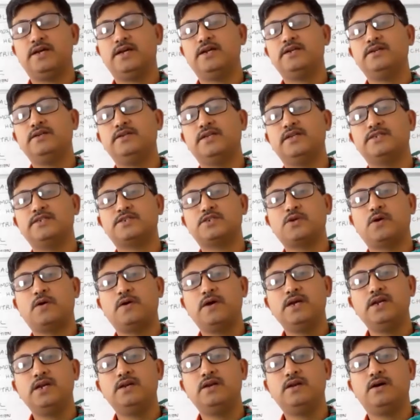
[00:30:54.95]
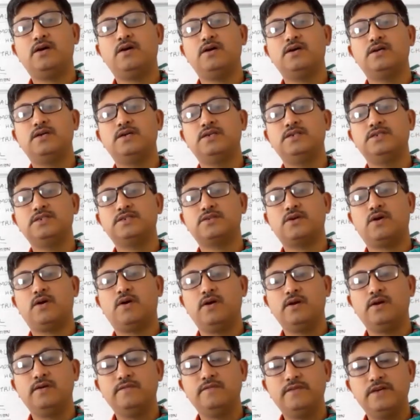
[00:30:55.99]
and the soil is
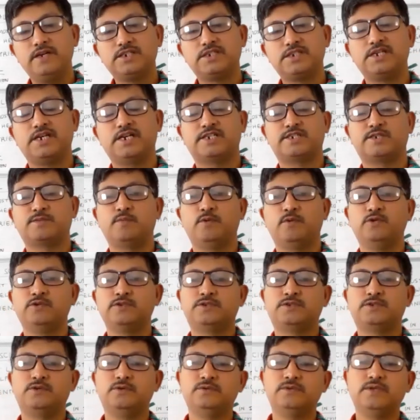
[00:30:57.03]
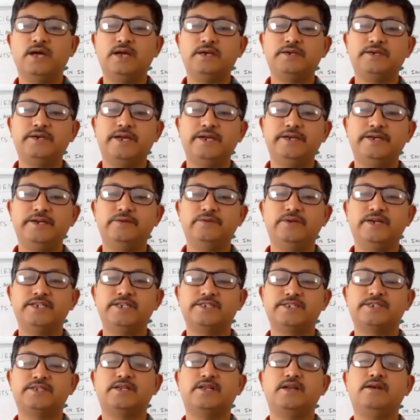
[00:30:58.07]
always exposed to the
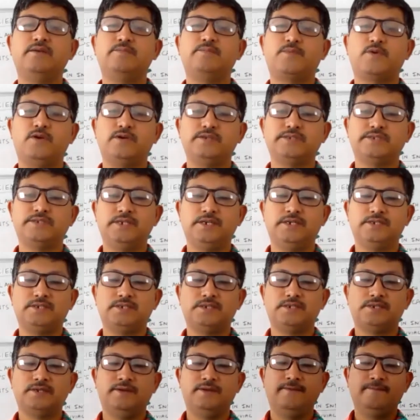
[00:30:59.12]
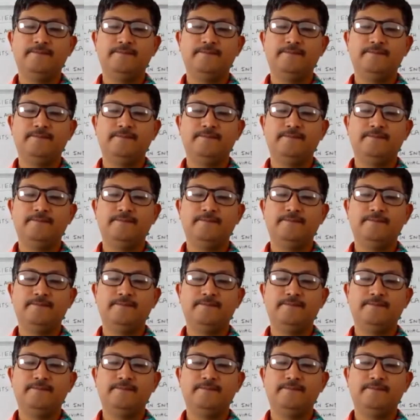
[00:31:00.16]
denudational process.